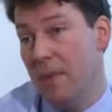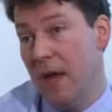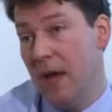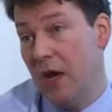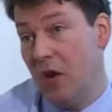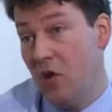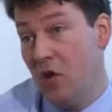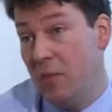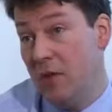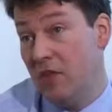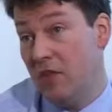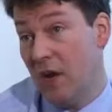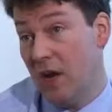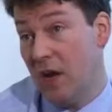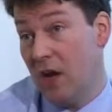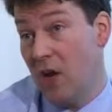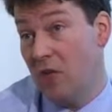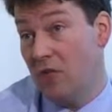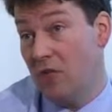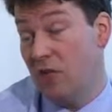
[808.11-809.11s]
It could be
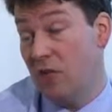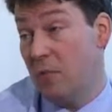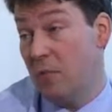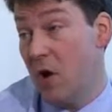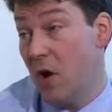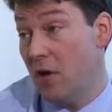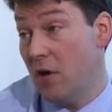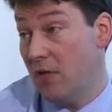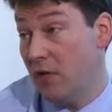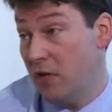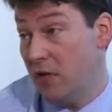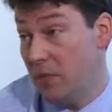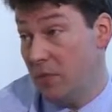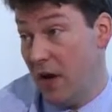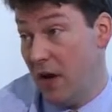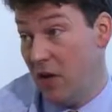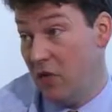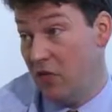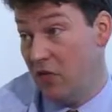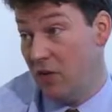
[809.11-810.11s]
psychosis as part of his
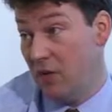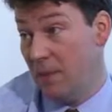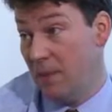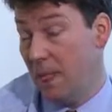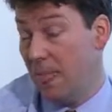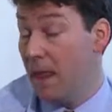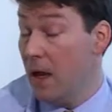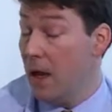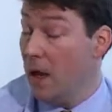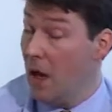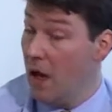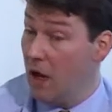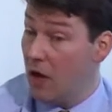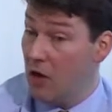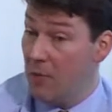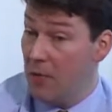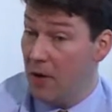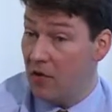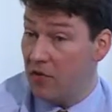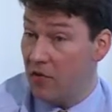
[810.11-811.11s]
depression. It
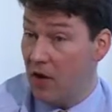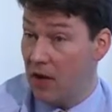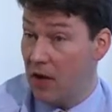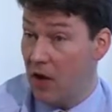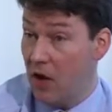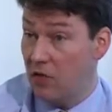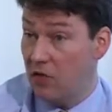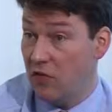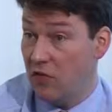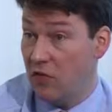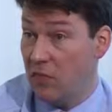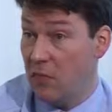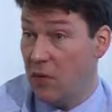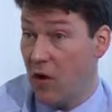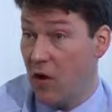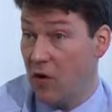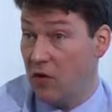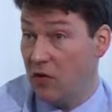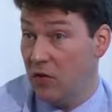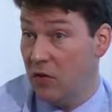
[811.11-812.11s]
could be a psychosis as
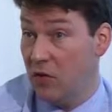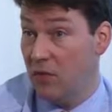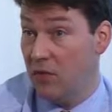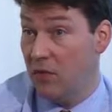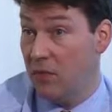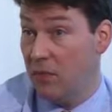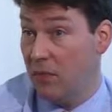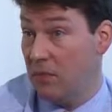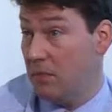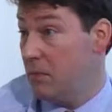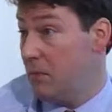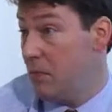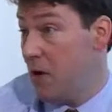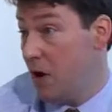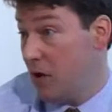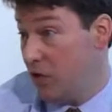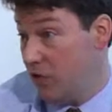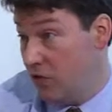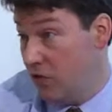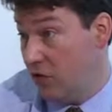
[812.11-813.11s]
part of
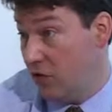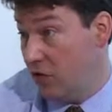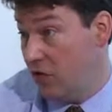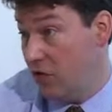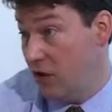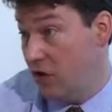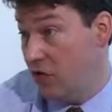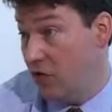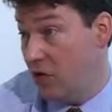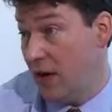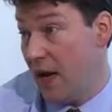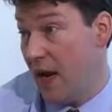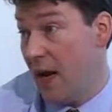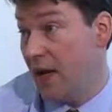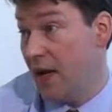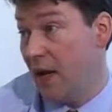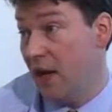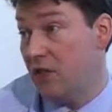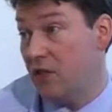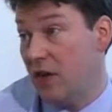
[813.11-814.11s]
Parkinson's disease. You
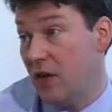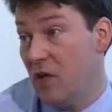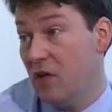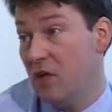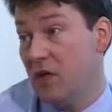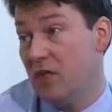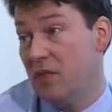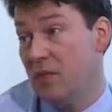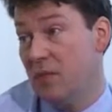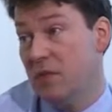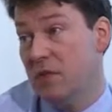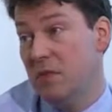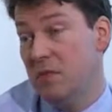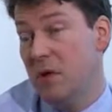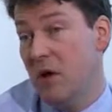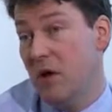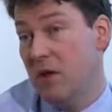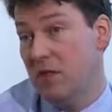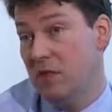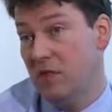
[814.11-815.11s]
can get psychotic symptoms in
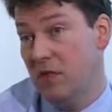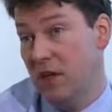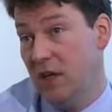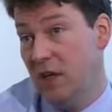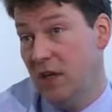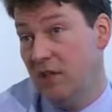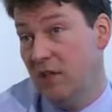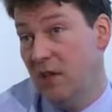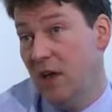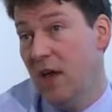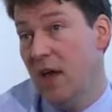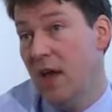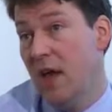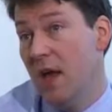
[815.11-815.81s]
Parkinson's disease.